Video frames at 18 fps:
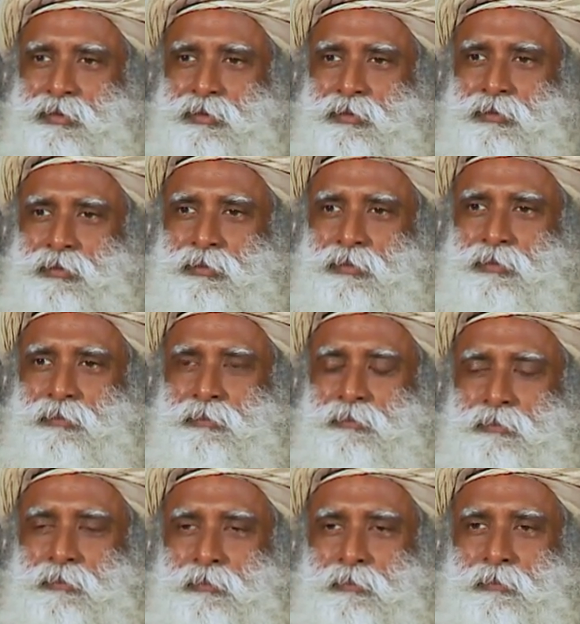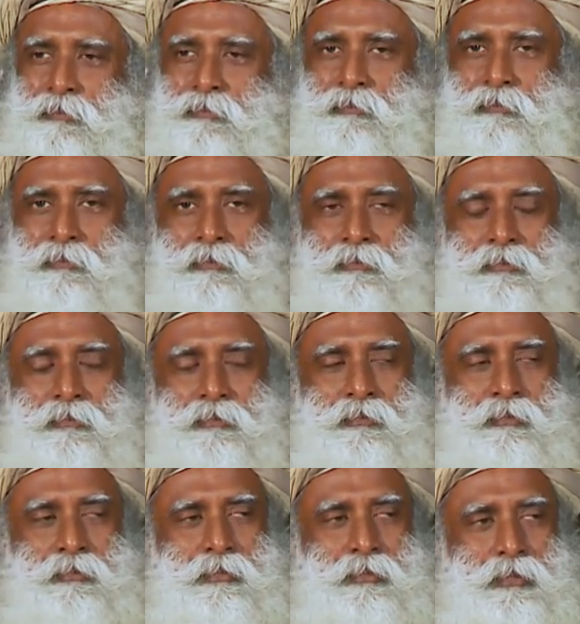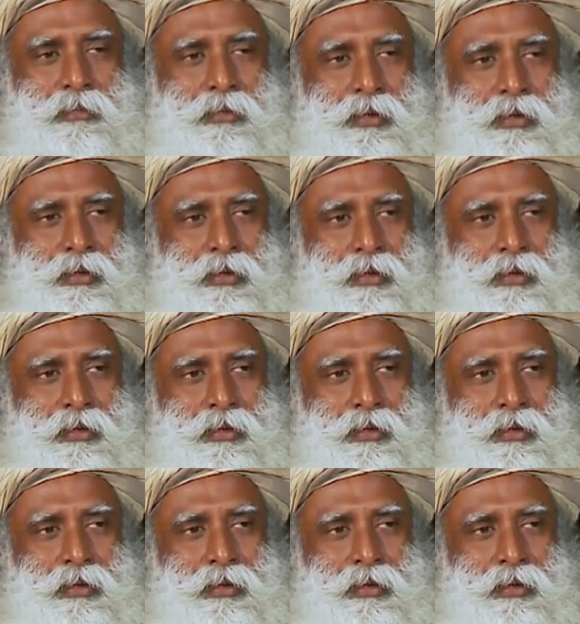(no one is talking)